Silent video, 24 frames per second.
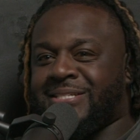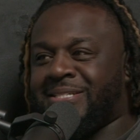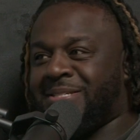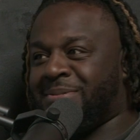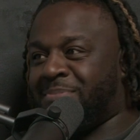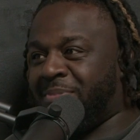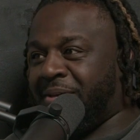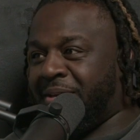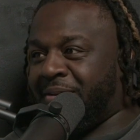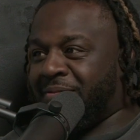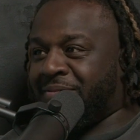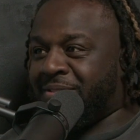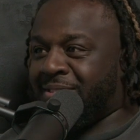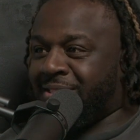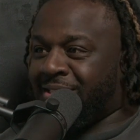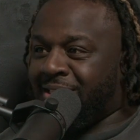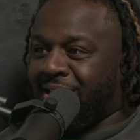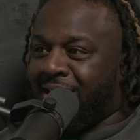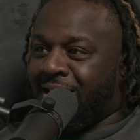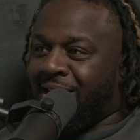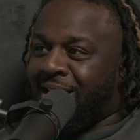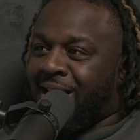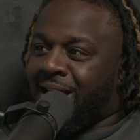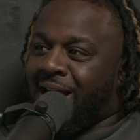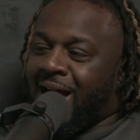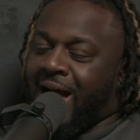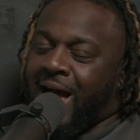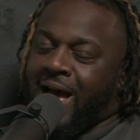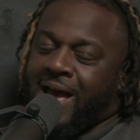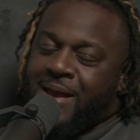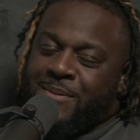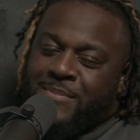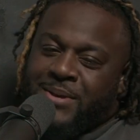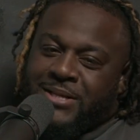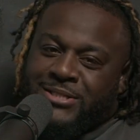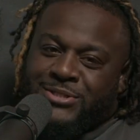Smiths. I
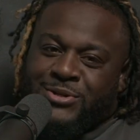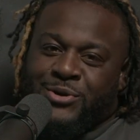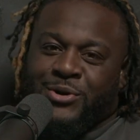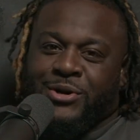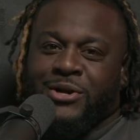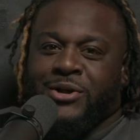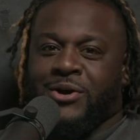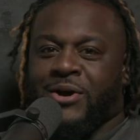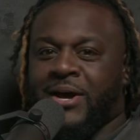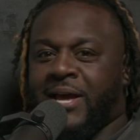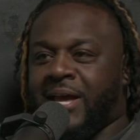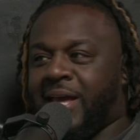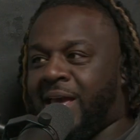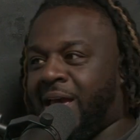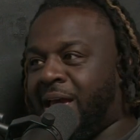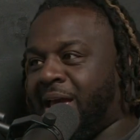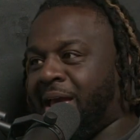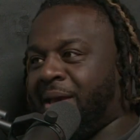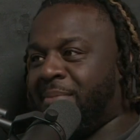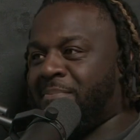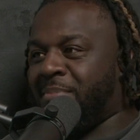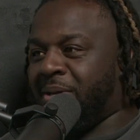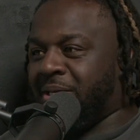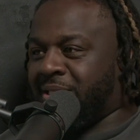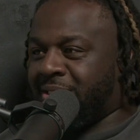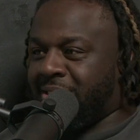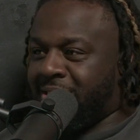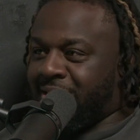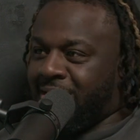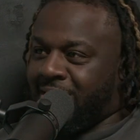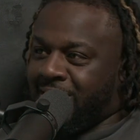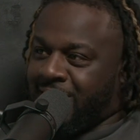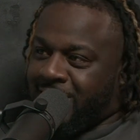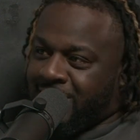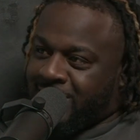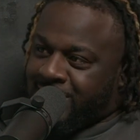am Antonio, aka Mission,
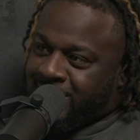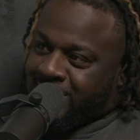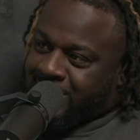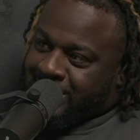and this